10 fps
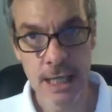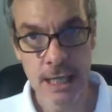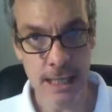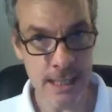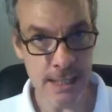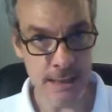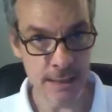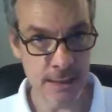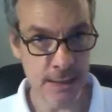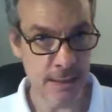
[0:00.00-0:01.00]

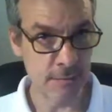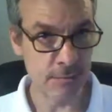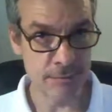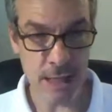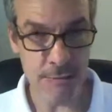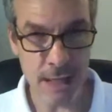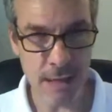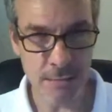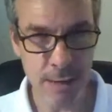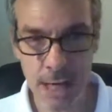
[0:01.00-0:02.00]
And
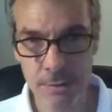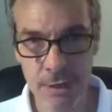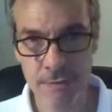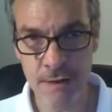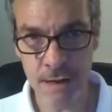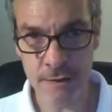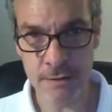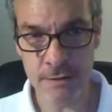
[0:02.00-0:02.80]
I believe that